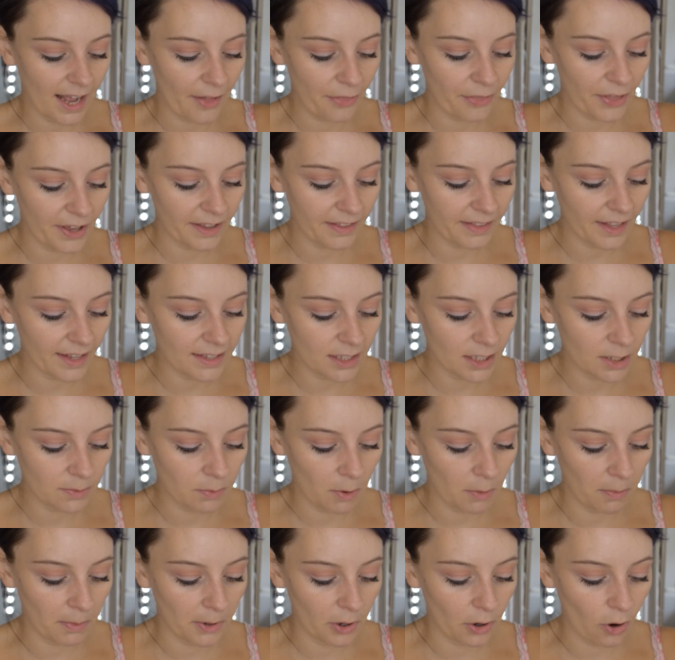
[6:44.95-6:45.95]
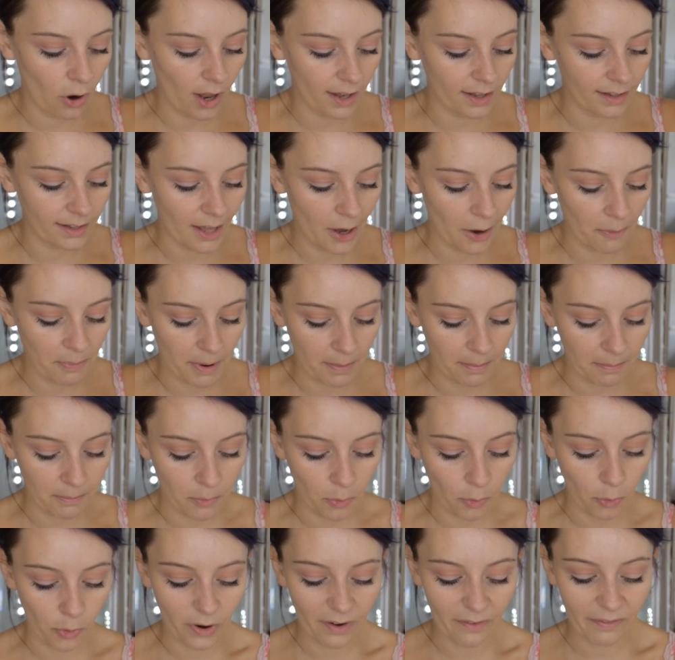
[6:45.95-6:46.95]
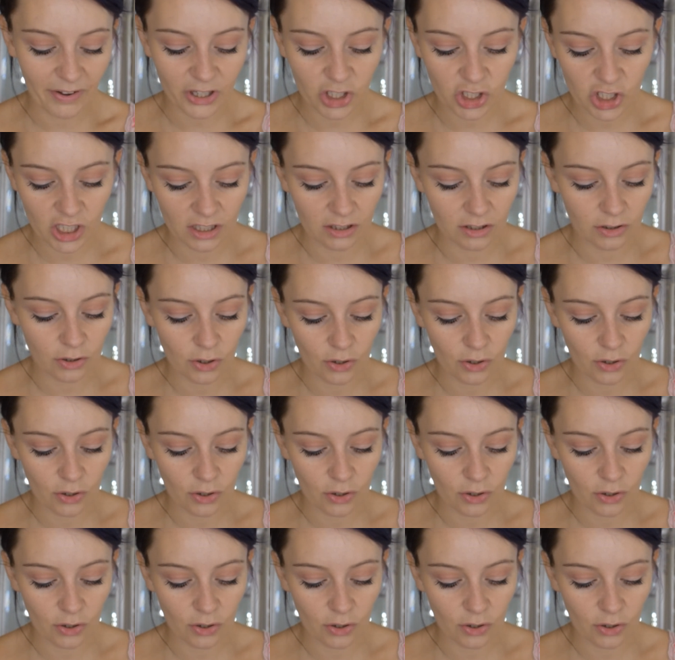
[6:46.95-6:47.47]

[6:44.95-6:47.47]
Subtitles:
I think this has probably got a little bit more of a sheen